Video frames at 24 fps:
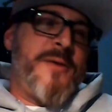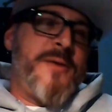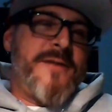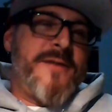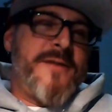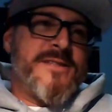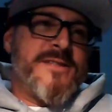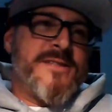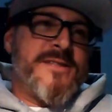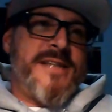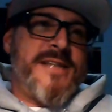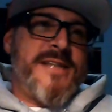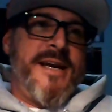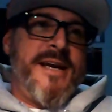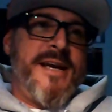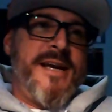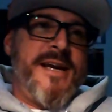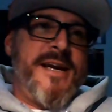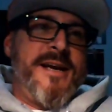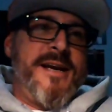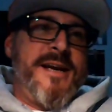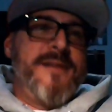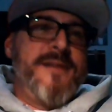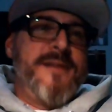I would have to
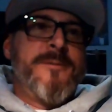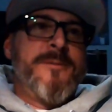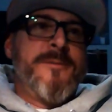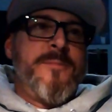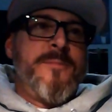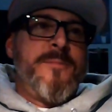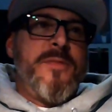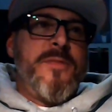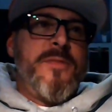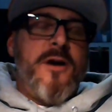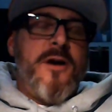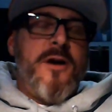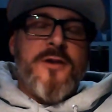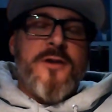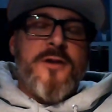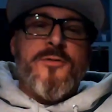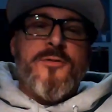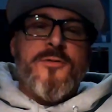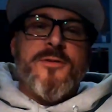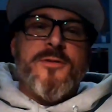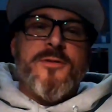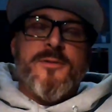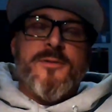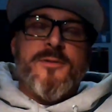say the
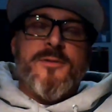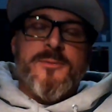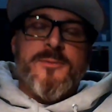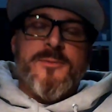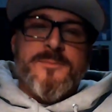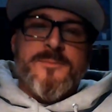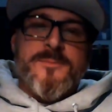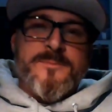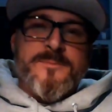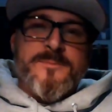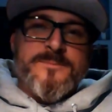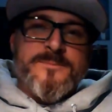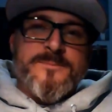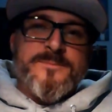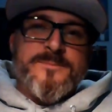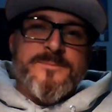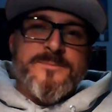R32